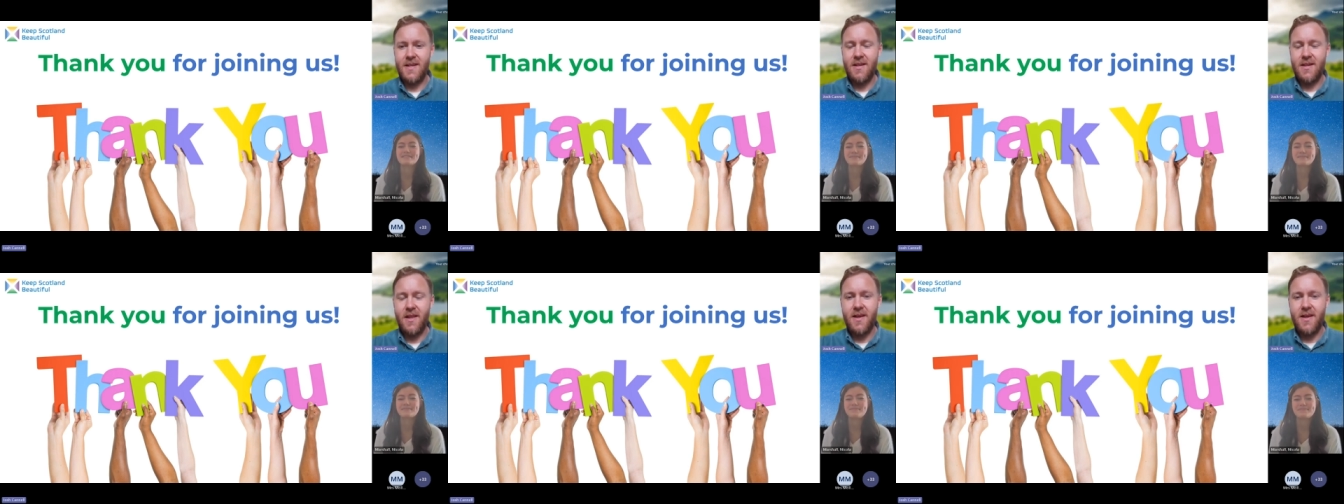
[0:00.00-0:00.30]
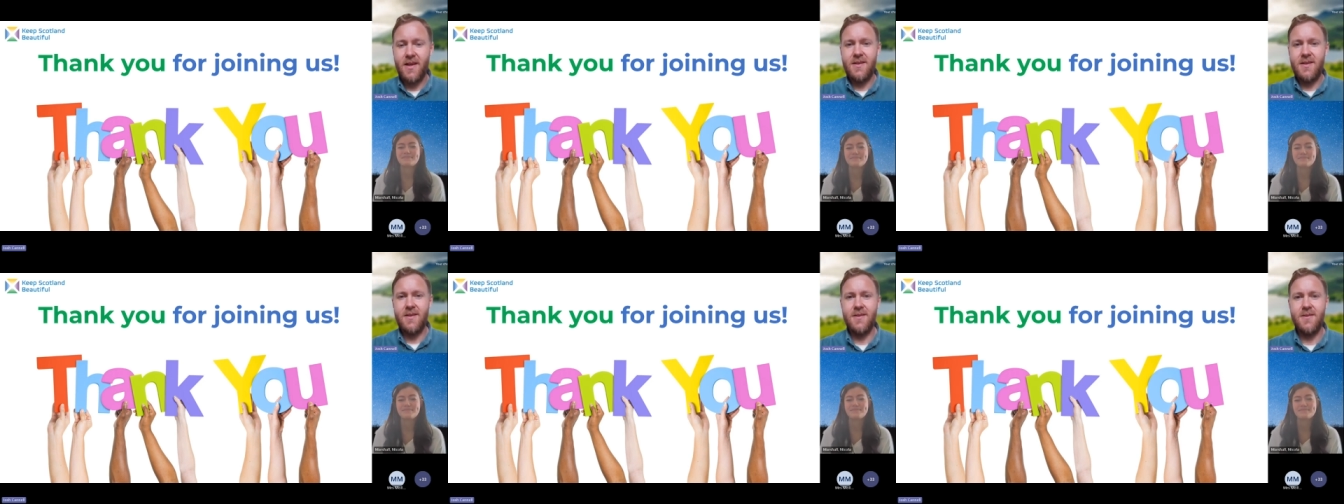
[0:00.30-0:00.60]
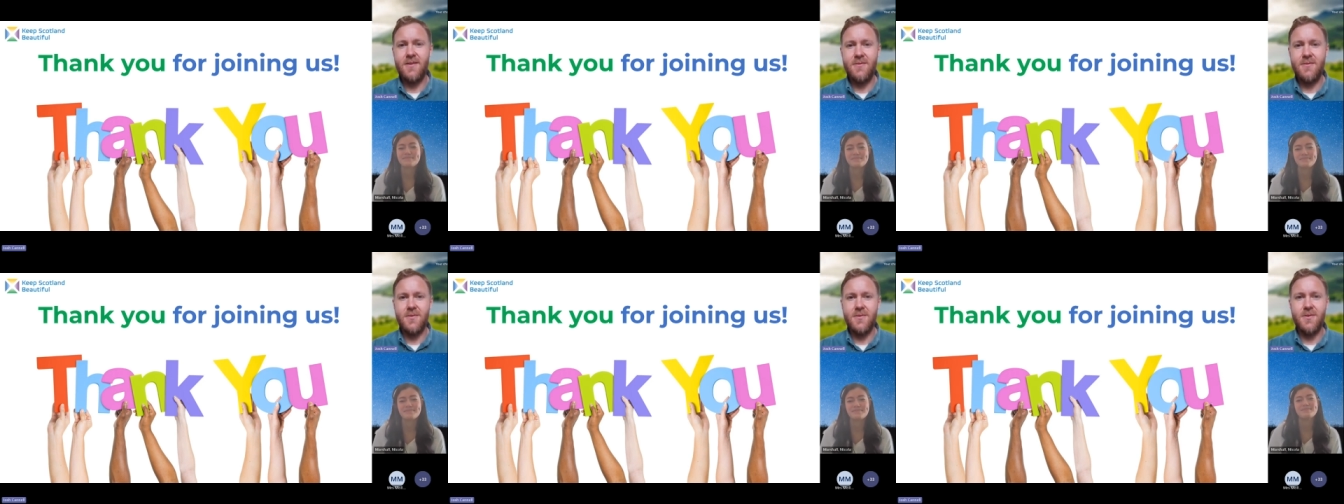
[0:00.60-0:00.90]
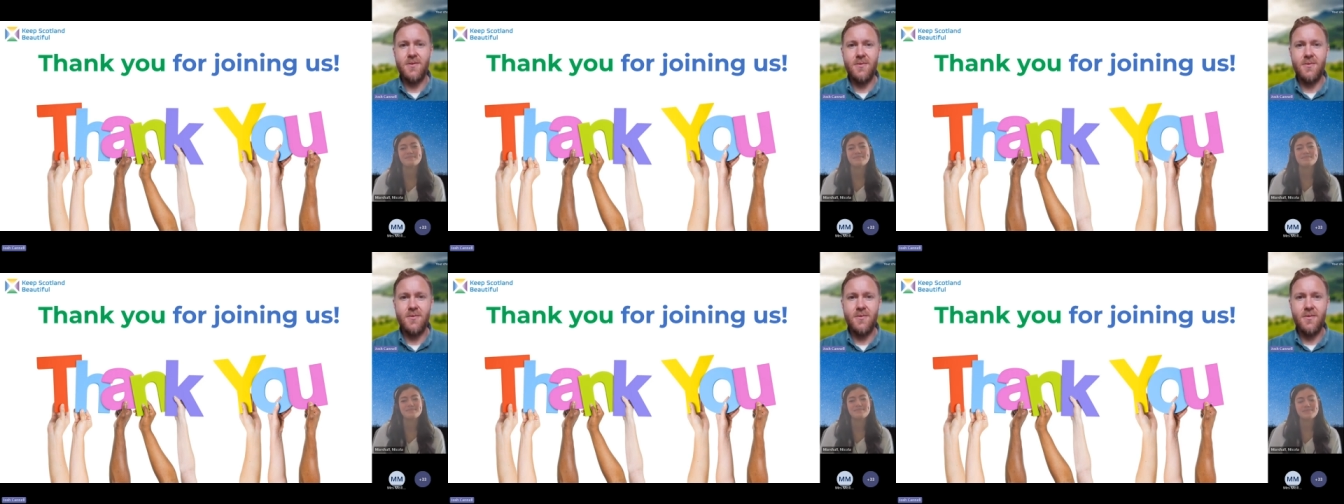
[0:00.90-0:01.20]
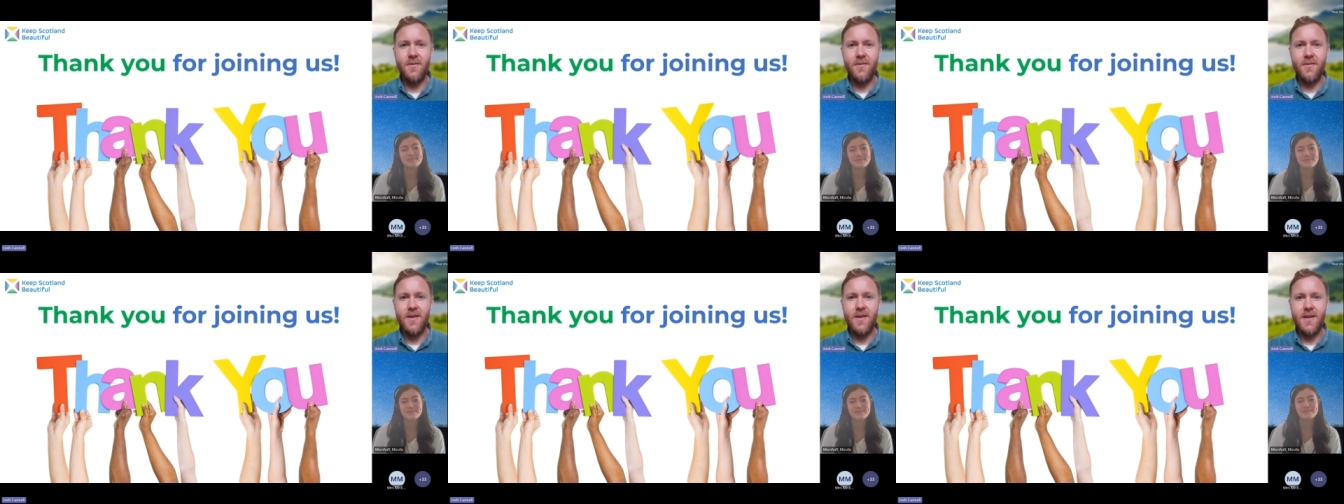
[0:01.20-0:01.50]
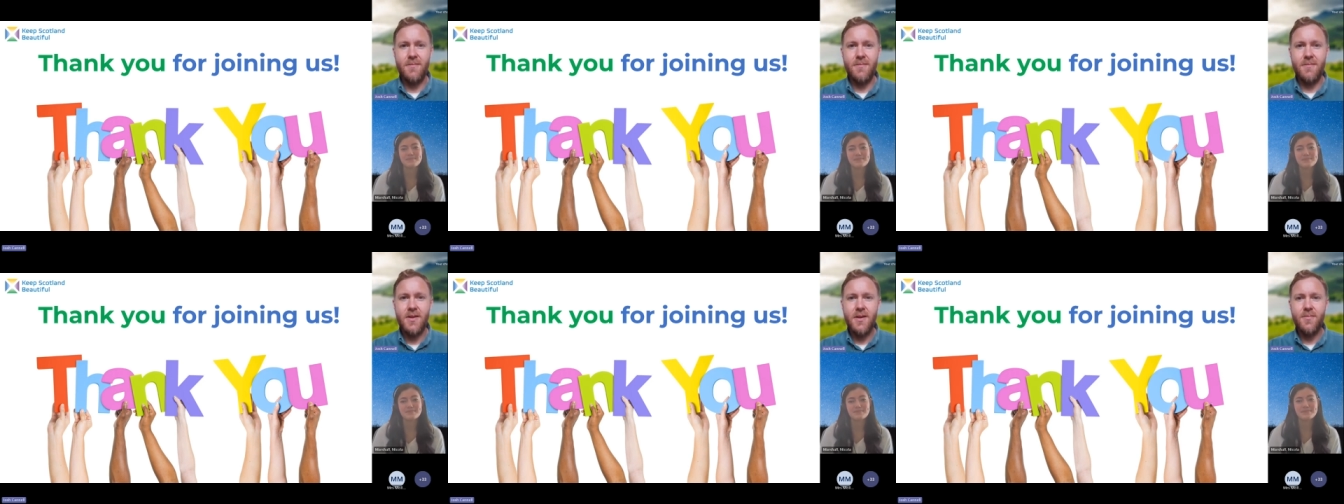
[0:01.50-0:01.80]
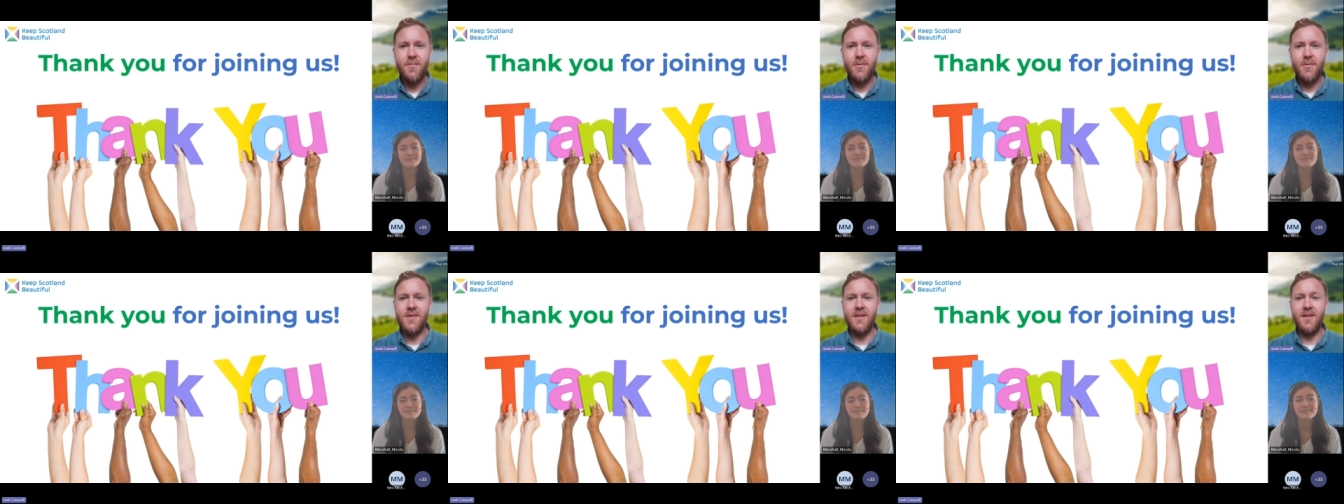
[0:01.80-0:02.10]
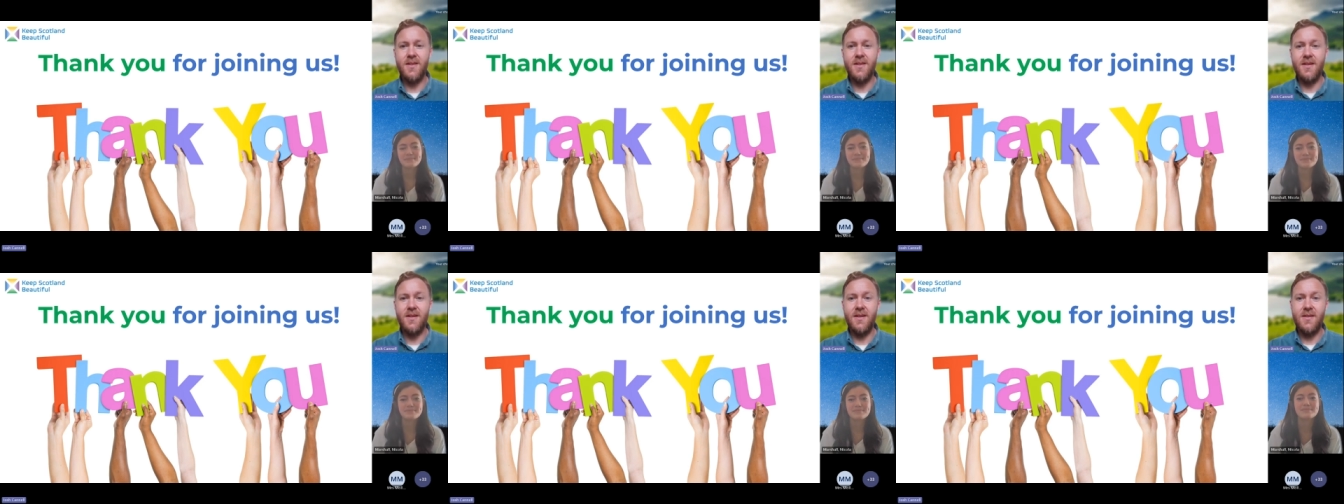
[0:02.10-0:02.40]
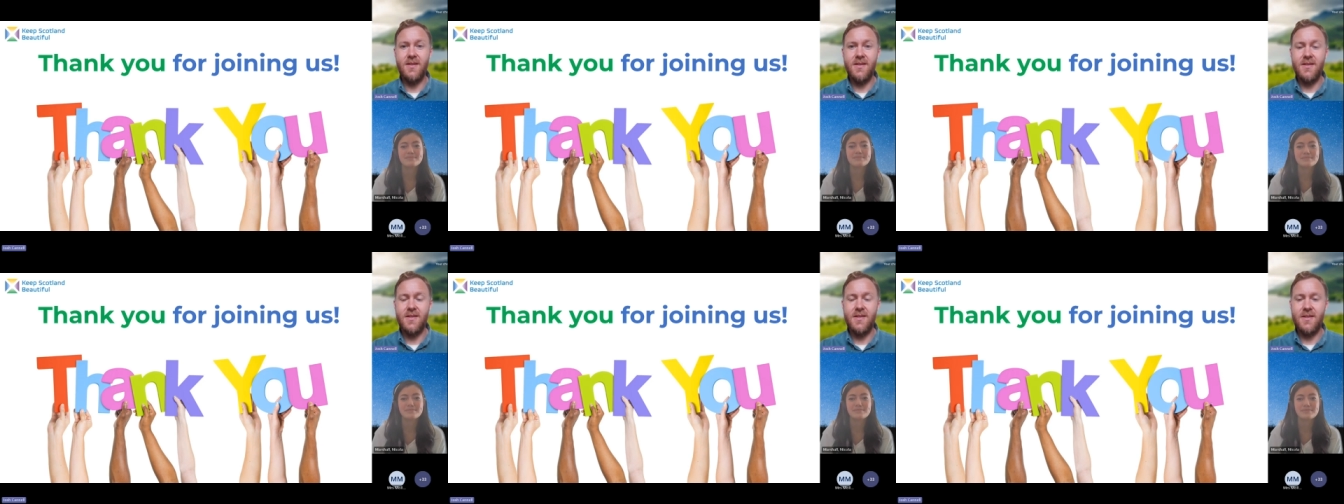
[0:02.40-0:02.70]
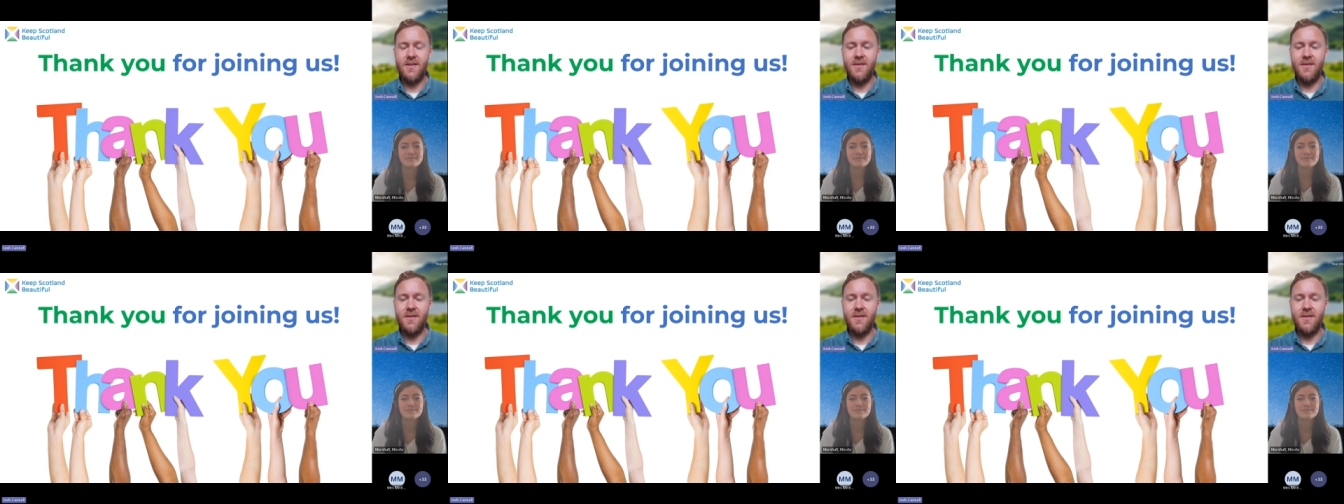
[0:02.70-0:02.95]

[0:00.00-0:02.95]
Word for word: And thank you to all of the pupils and learners